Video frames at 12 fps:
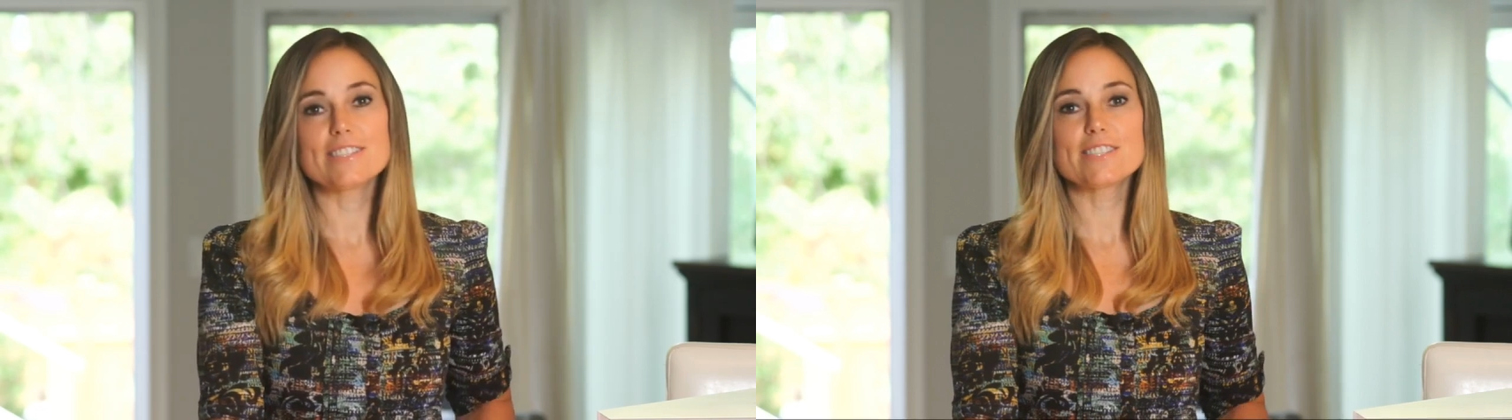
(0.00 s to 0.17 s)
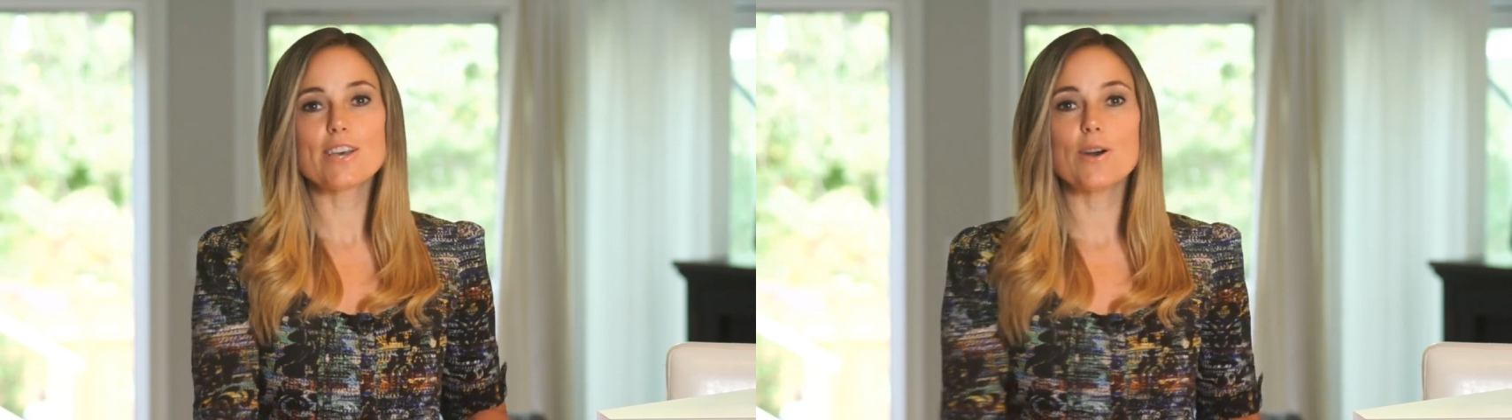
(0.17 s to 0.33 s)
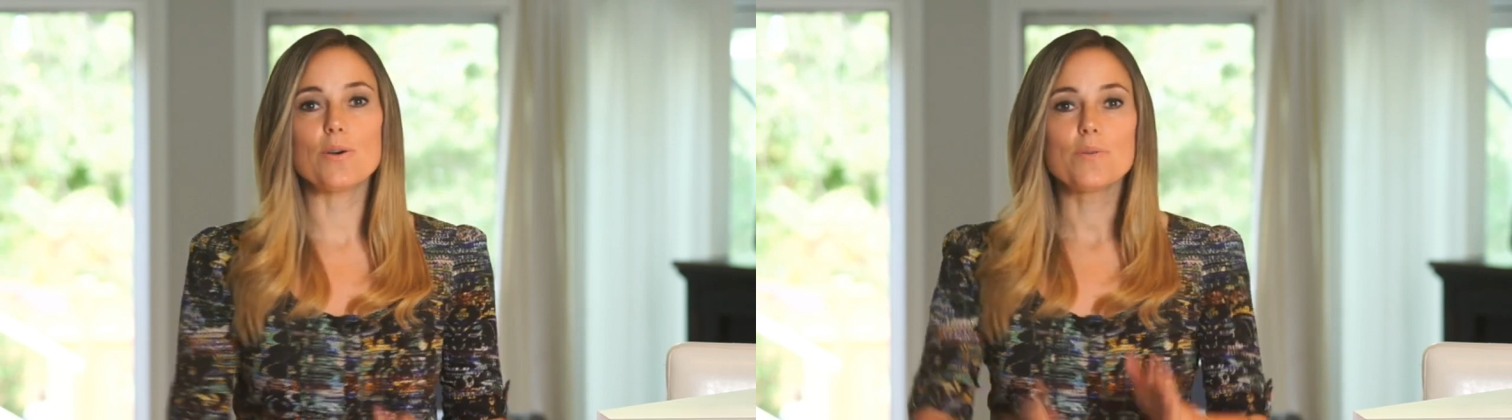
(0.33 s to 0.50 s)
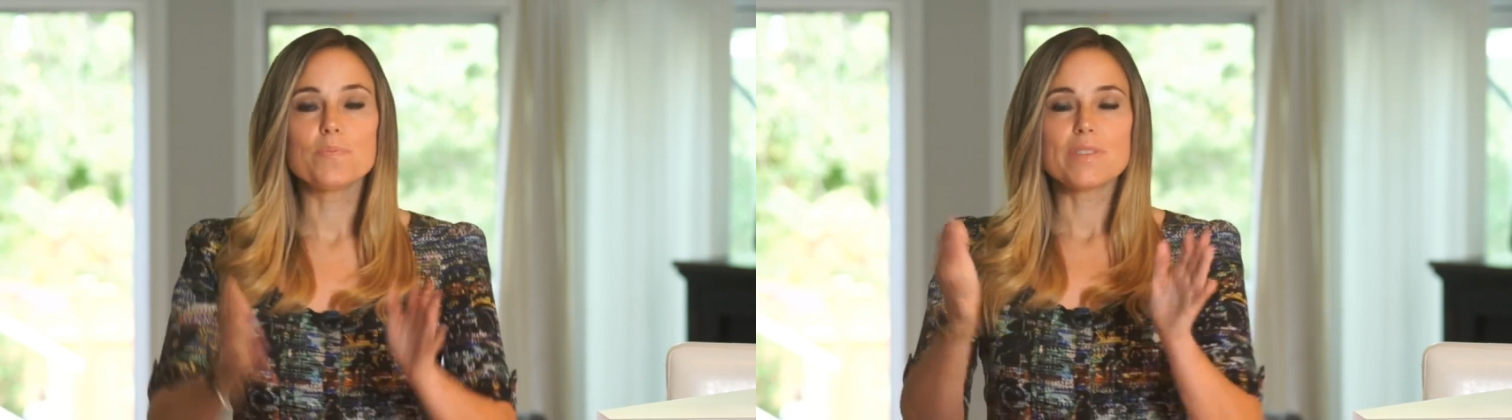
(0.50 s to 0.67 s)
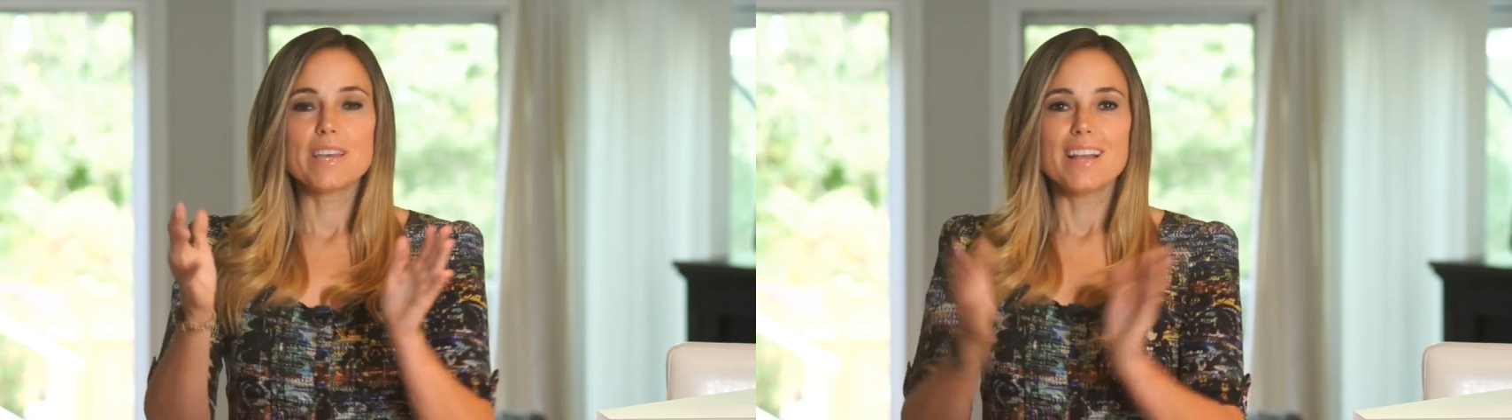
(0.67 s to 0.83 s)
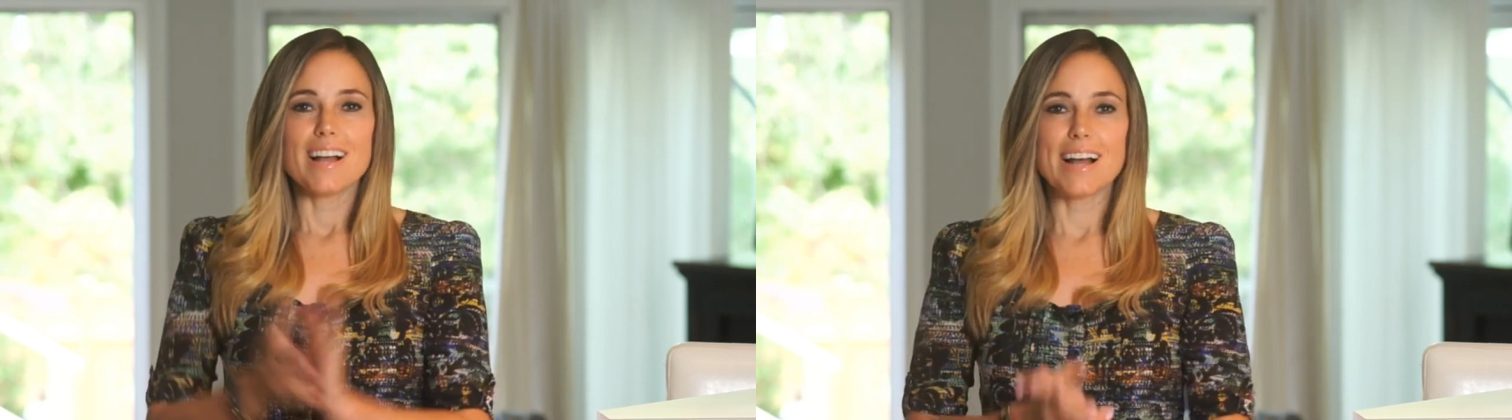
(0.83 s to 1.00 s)
So
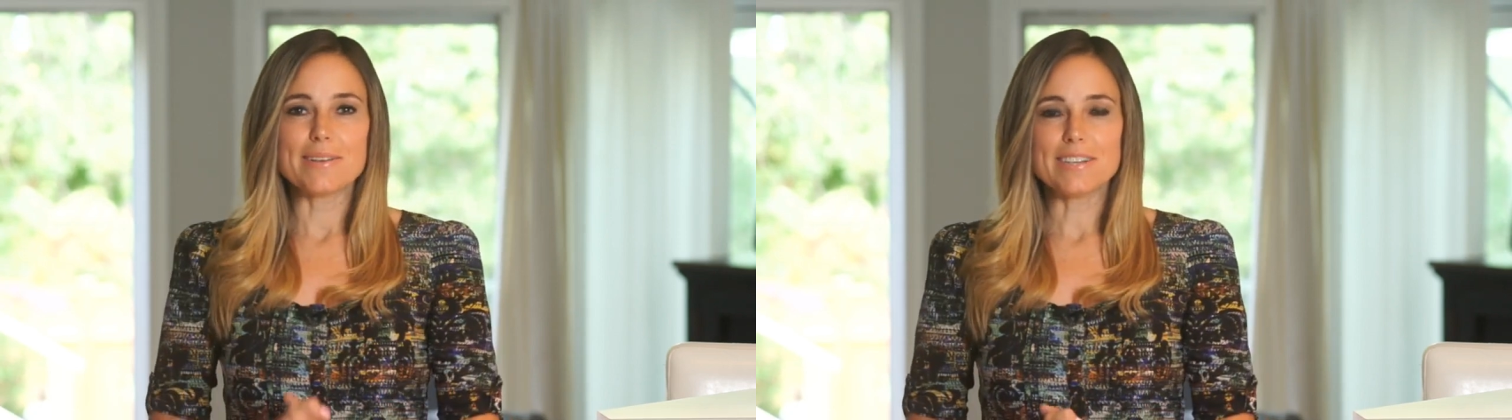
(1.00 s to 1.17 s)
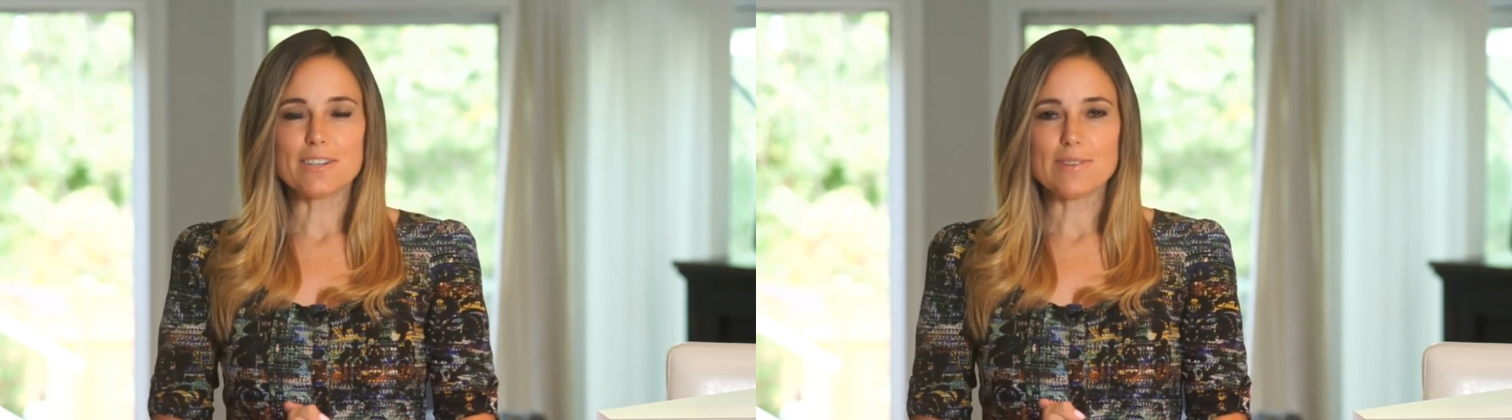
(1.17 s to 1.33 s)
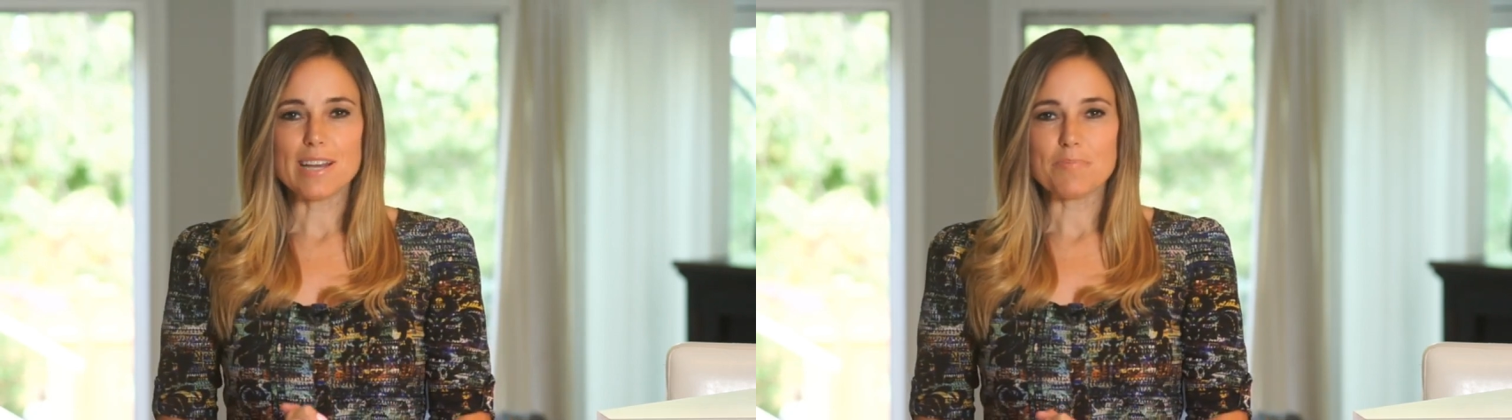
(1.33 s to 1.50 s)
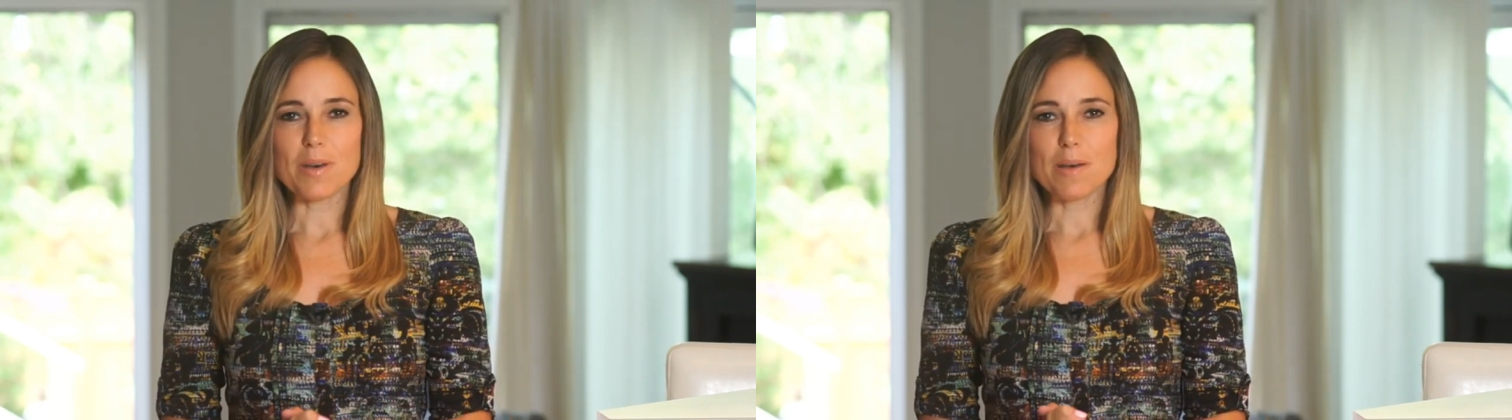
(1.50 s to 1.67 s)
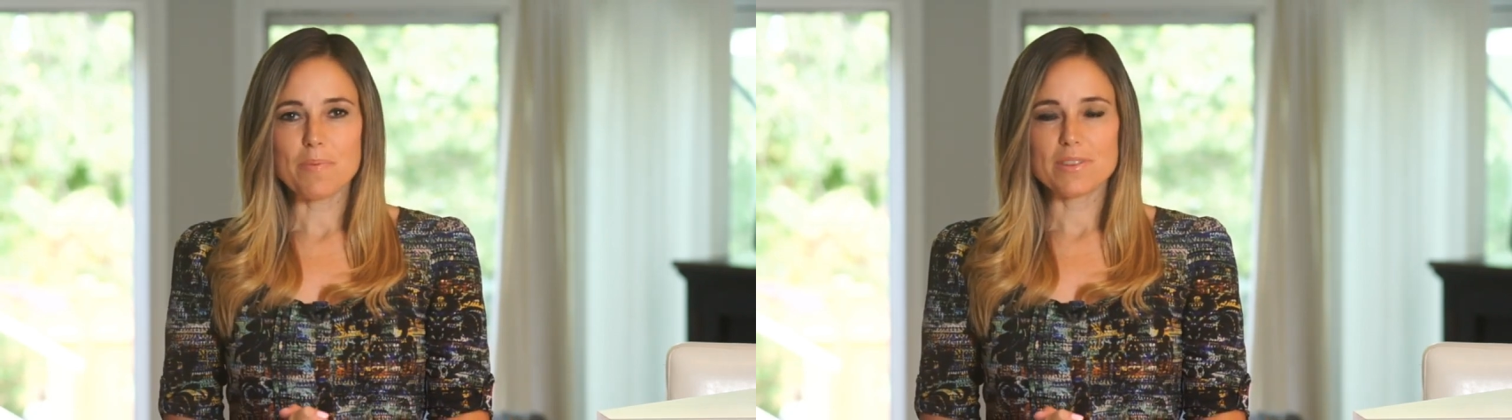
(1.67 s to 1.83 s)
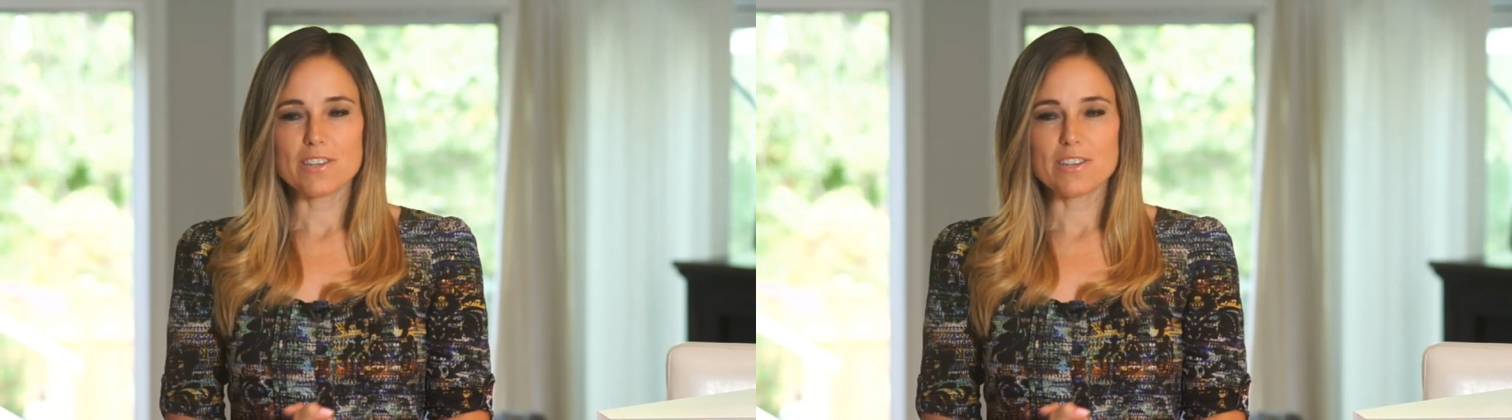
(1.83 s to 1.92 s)
I'm going to wrap up